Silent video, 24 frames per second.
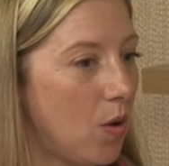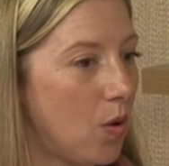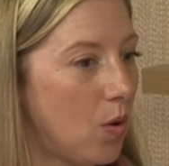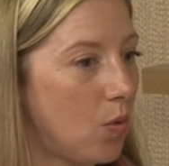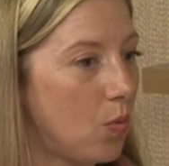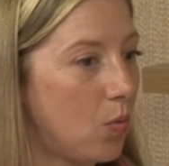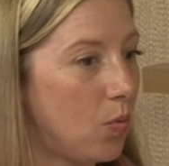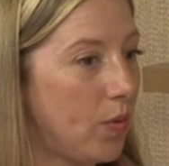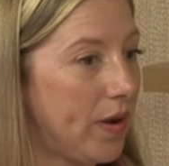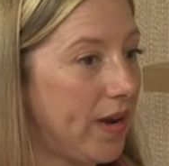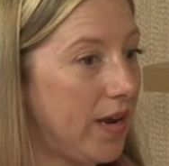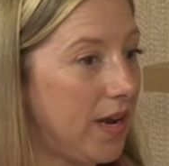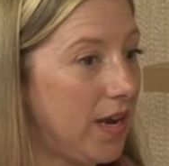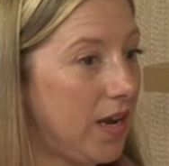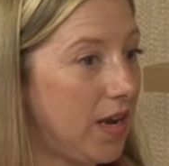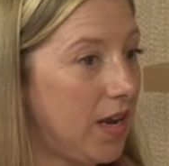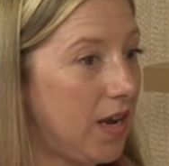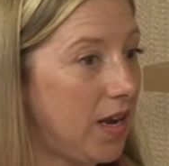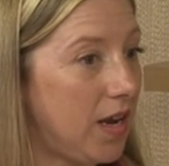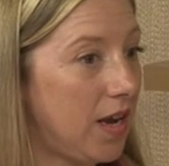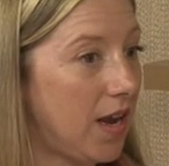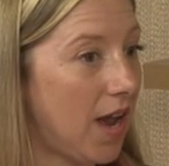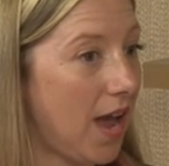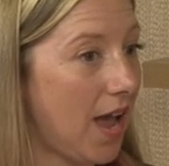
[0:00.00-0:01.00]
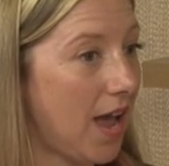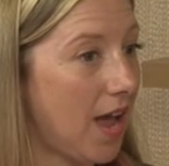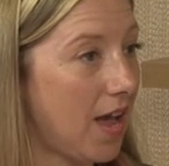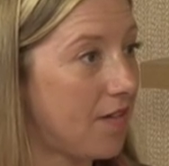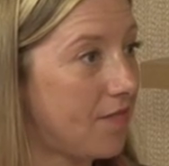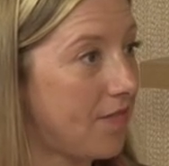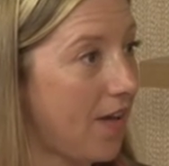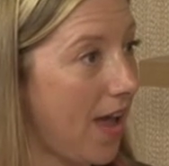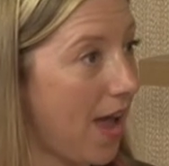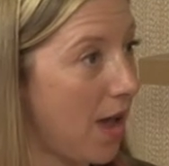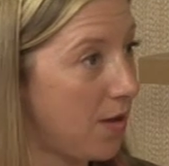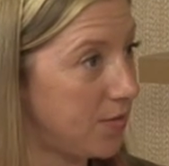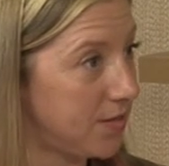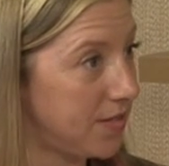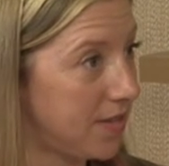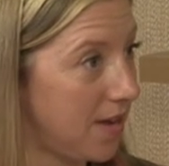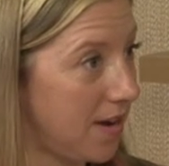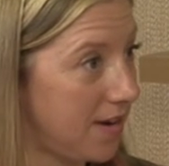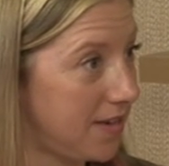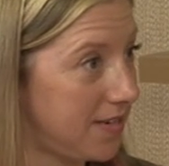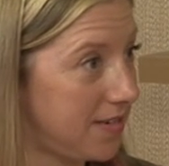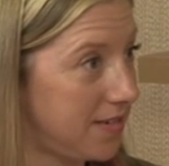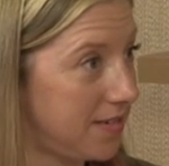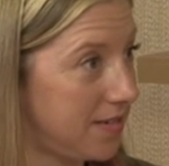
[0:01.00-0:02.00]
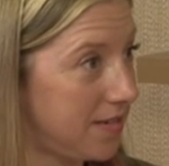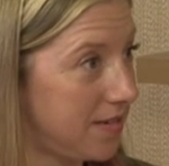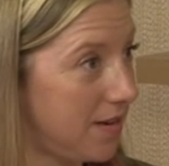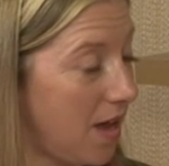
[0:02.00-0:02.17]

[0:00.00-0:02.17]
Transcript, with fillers: we have outside